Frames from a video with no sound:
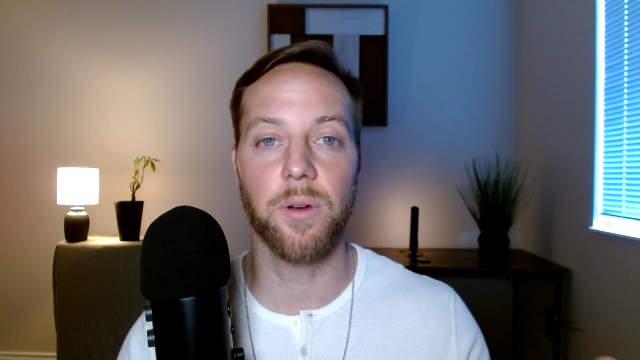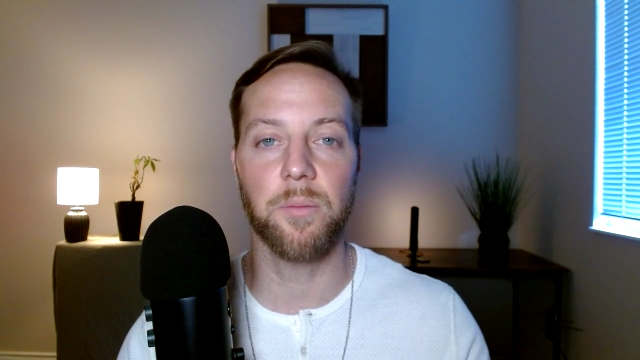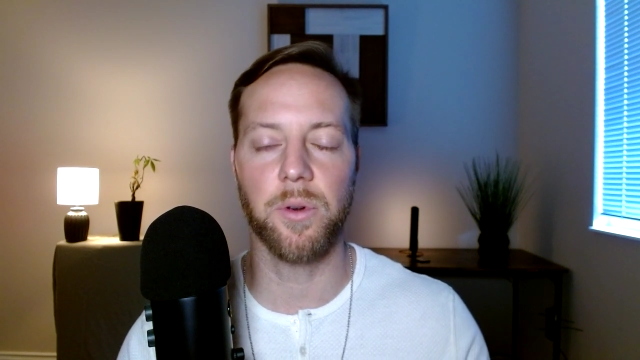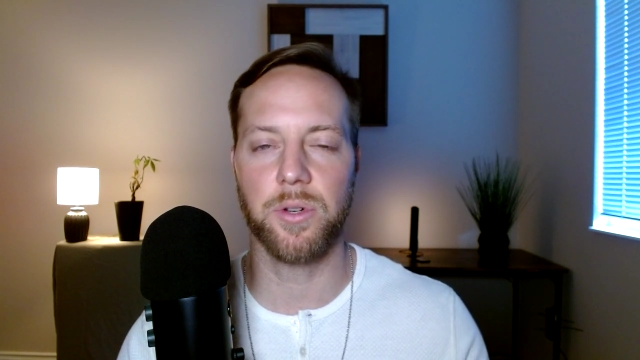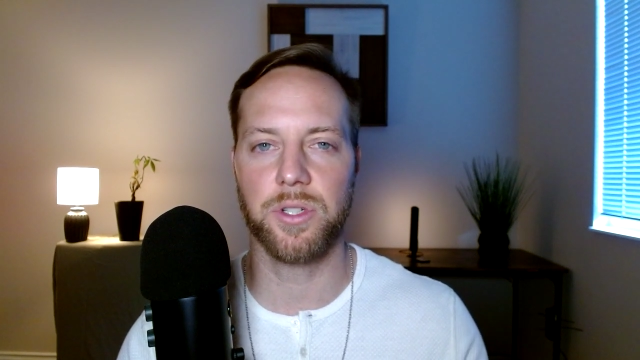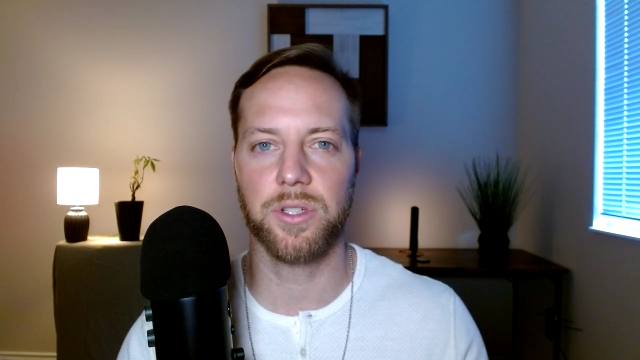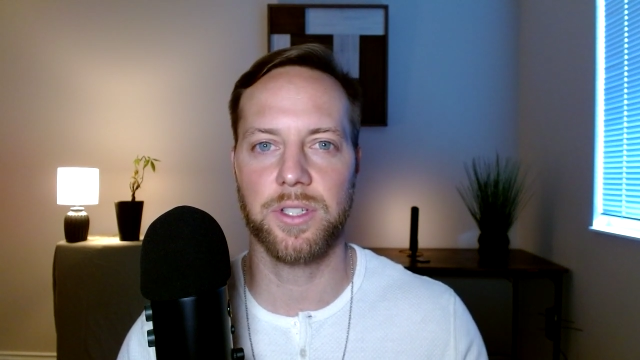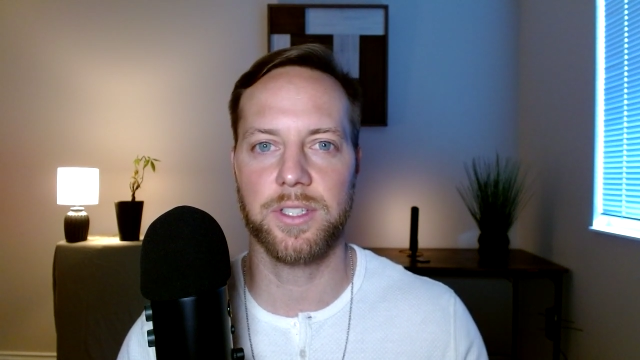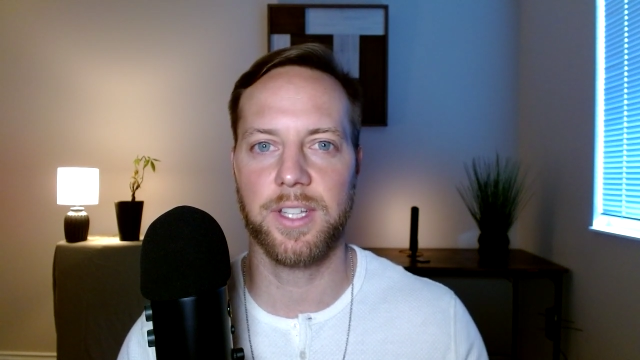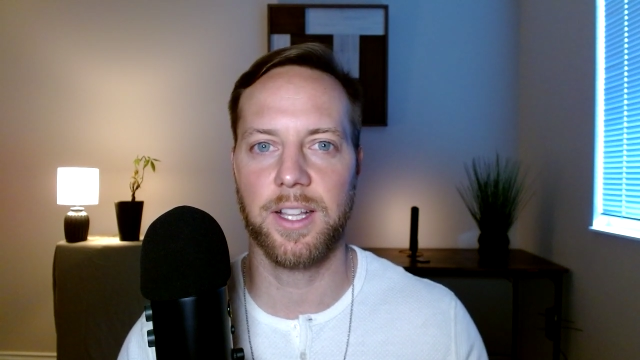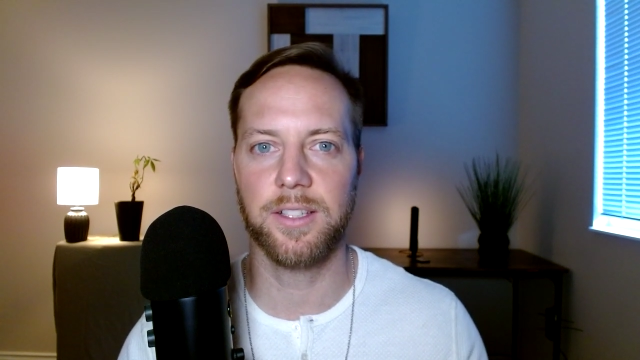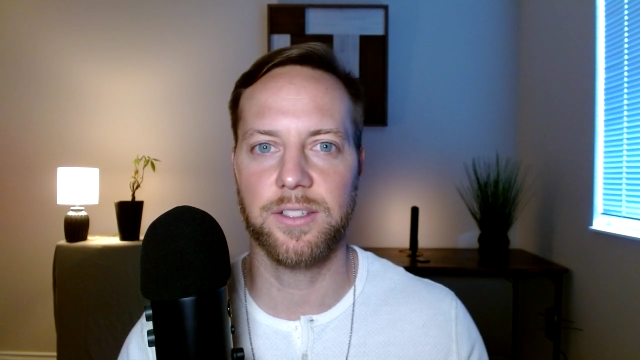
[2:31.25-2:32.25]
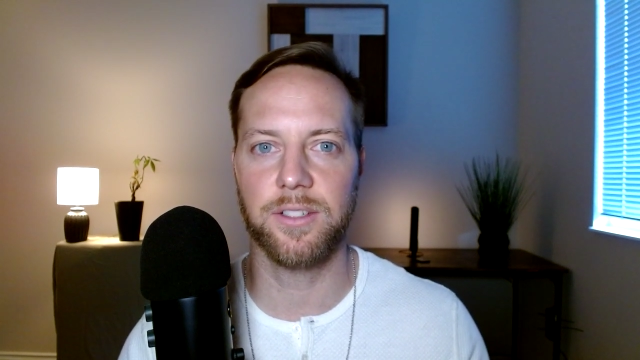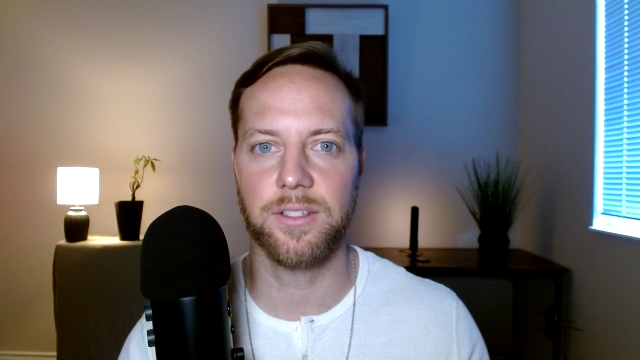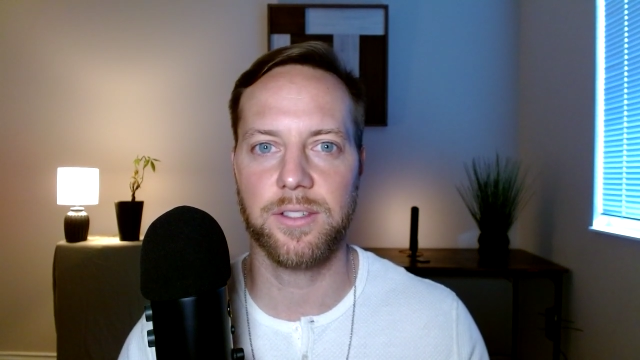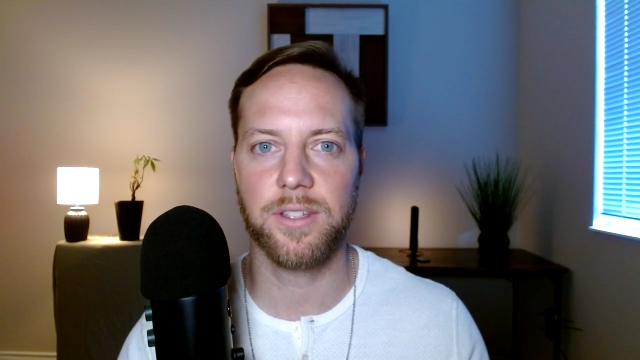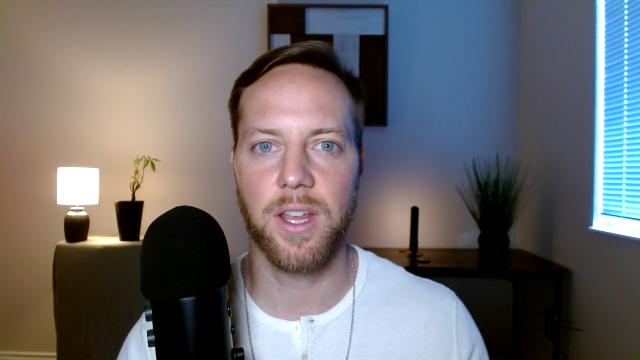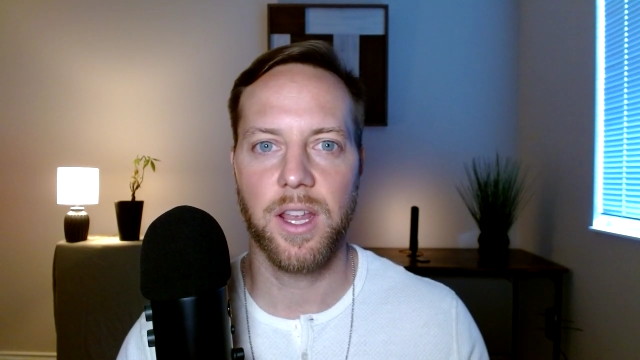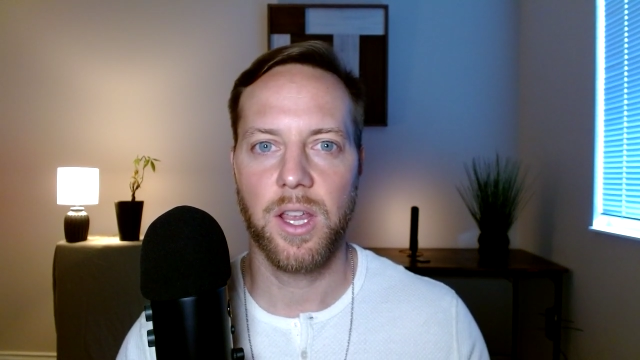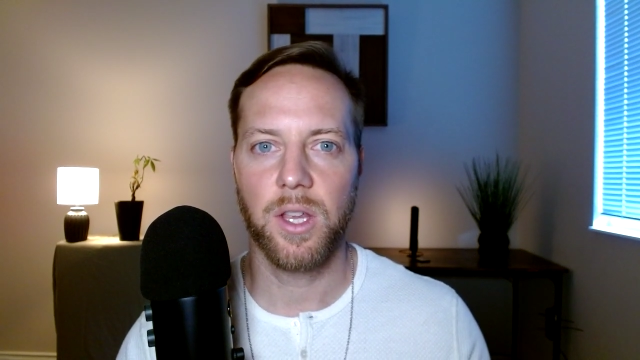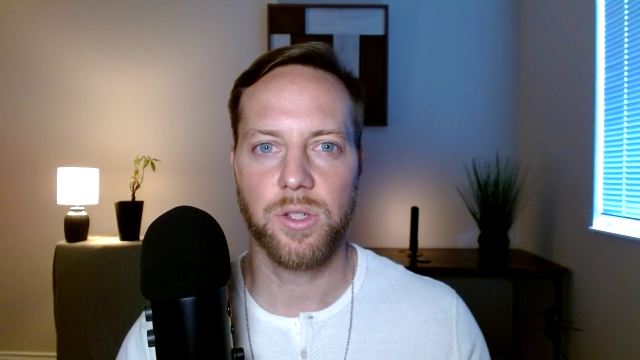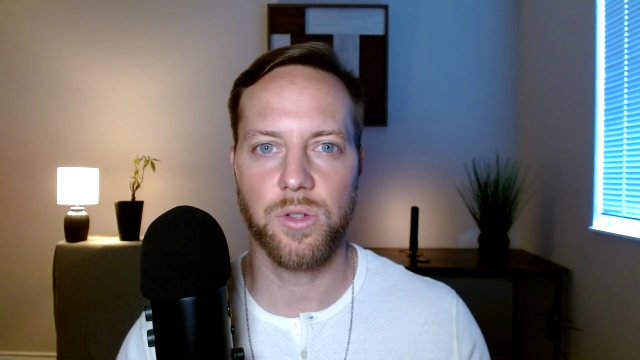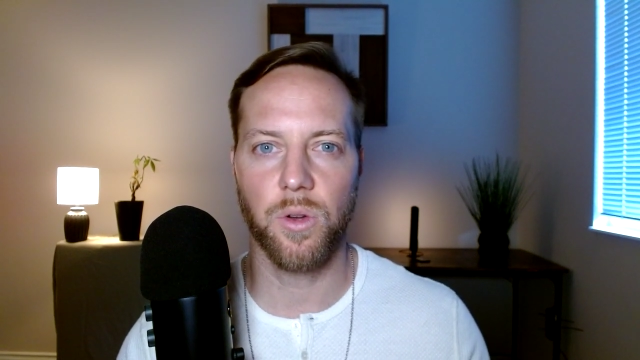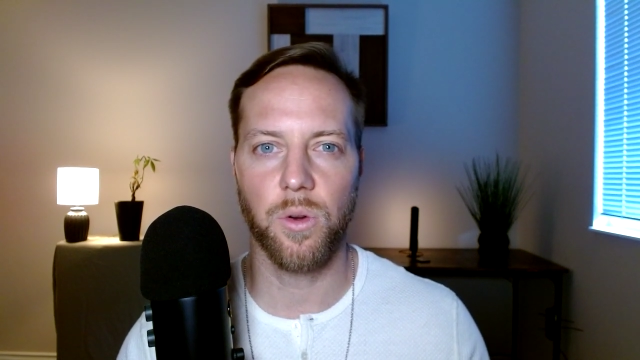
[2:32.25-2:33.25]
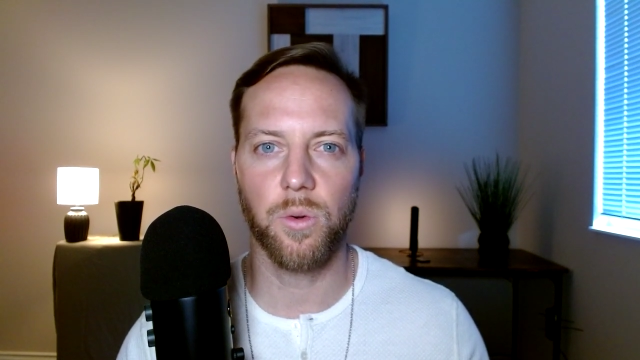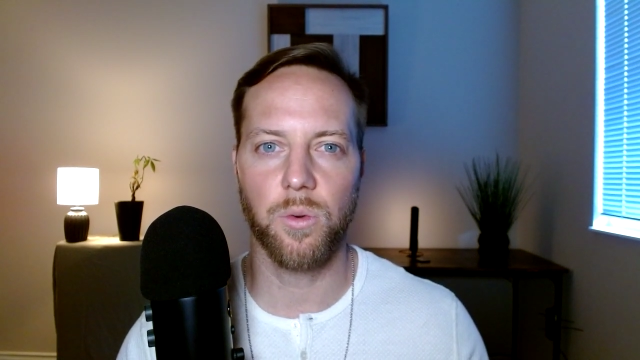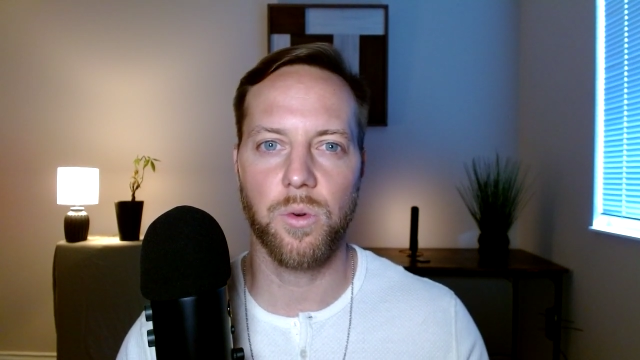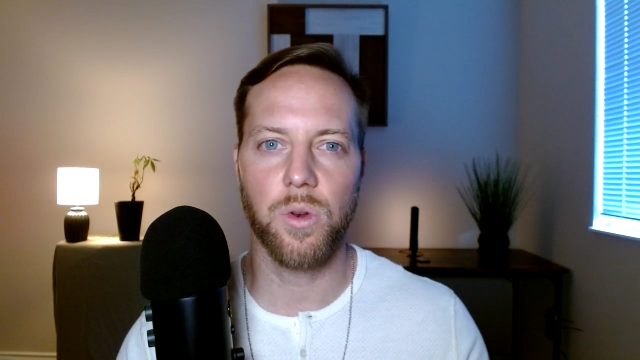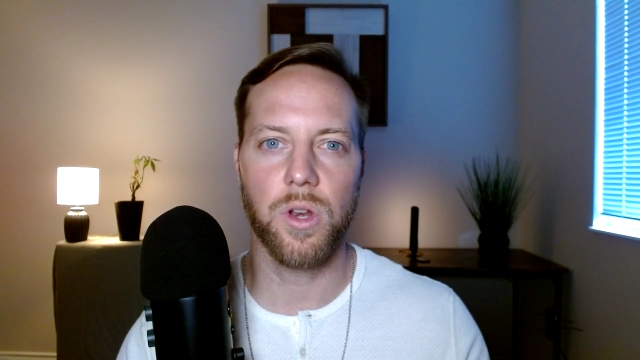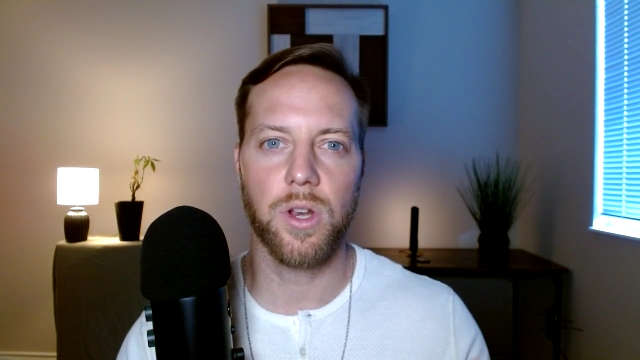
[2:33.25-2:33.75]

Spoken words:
emotional intelligence. So